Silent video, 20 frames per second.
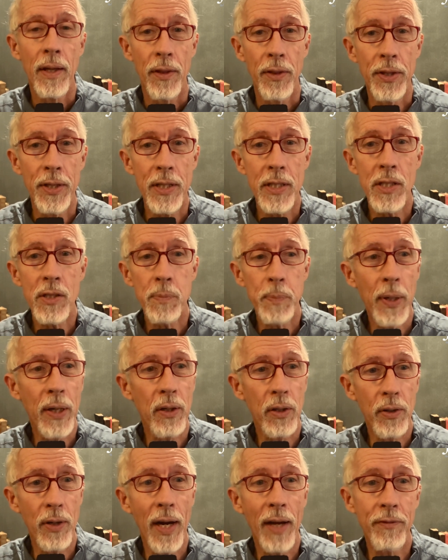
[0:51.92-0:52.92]
this
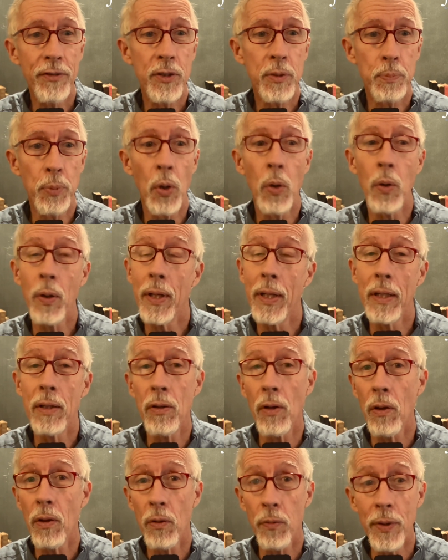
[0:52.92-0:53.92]
paragraph is broken
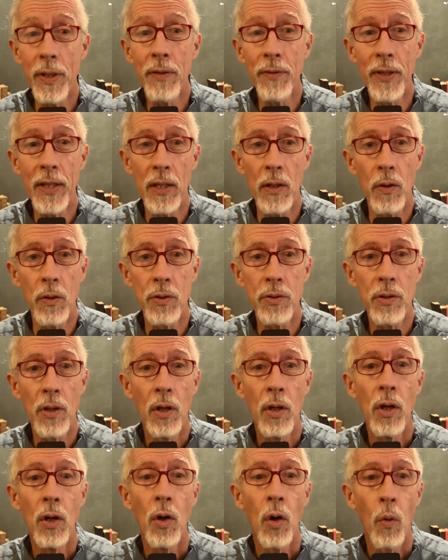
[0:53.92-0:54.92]
into 3 videos,
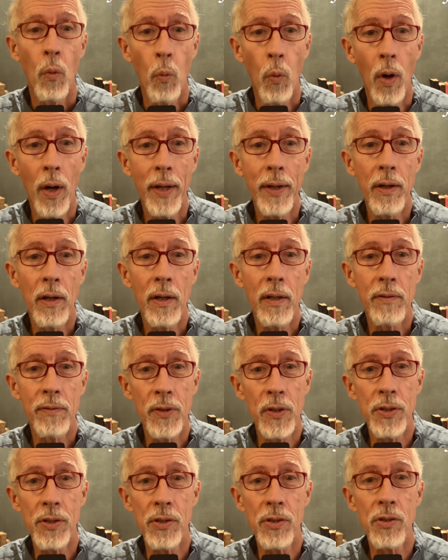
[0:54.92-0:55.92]
one on
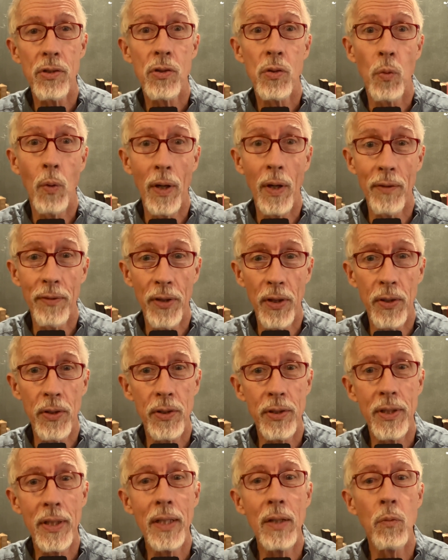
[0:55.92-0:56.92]
verses 12 and
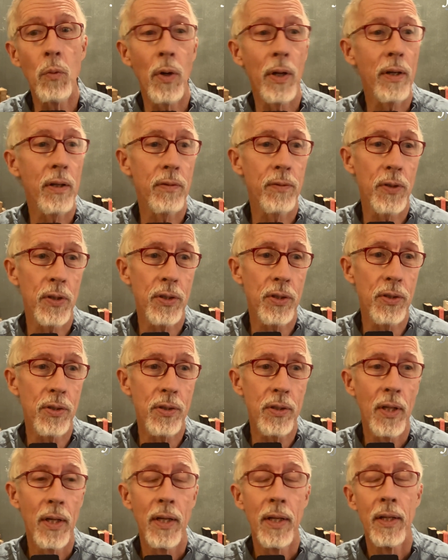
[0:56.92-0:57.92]
13, one on
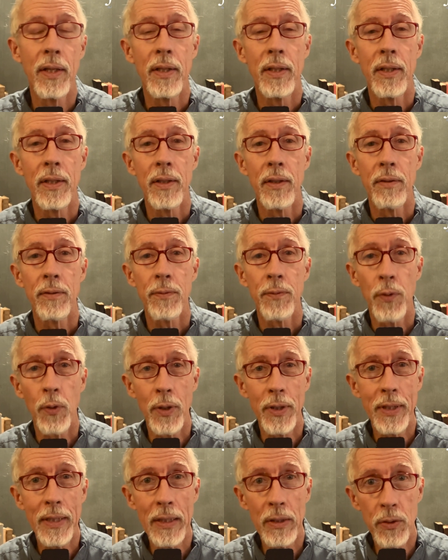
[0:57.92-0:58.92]
verses
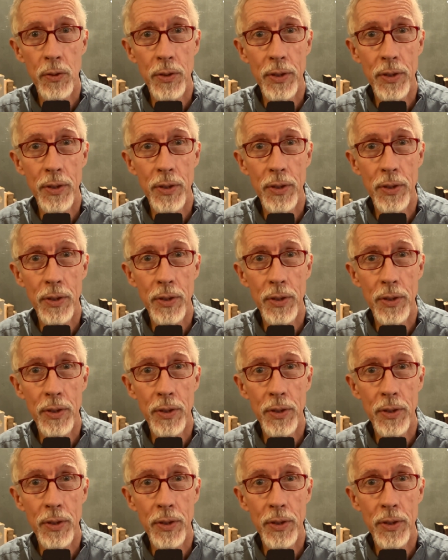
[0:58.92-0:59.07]
14 through